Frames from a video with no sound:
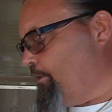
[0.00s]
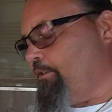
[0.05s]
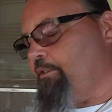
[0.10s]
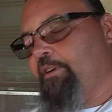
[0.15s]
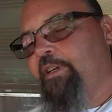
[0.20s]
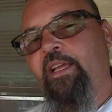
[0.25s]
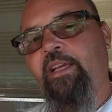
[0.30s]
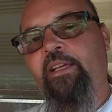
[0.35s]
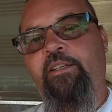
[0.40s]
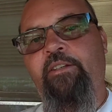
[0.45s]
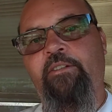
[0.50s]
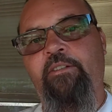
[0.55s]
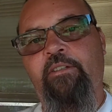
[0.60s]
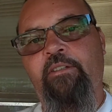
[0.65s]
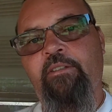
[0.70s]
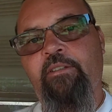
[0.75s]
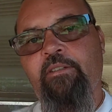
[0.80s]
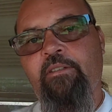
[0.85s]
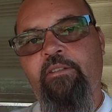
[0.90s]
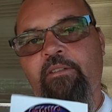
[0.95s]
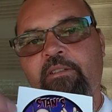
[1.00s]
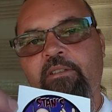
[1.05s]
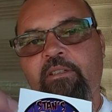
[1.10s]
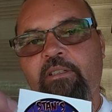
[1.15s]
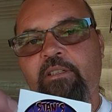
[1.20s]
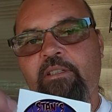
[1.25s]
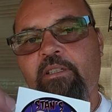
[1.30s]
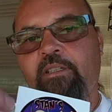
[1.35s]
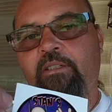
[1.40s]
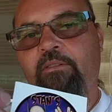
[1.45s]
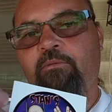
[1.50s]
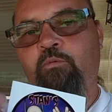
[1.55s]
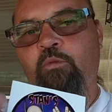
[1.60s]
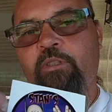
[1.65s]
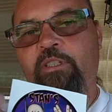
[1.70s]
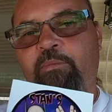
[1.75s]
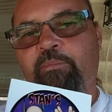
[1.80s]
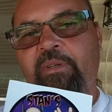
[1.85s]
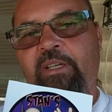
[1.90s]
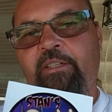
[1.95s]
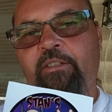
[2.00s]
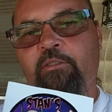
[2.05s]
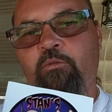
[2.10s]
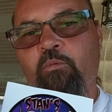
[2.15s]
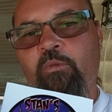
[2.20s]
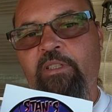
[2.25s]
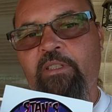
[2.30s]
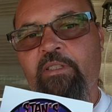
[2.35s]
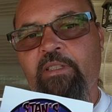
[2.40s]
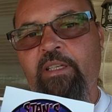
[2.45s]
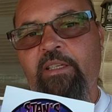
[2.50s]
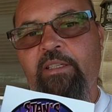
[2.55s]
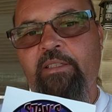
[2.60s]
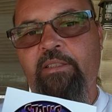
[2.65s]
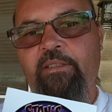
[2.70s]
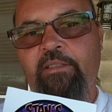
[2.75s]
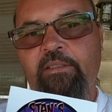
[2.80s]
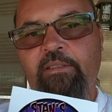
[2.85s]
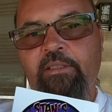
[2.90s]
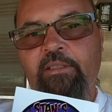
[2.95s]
creator of Wizzbanger Wednesday,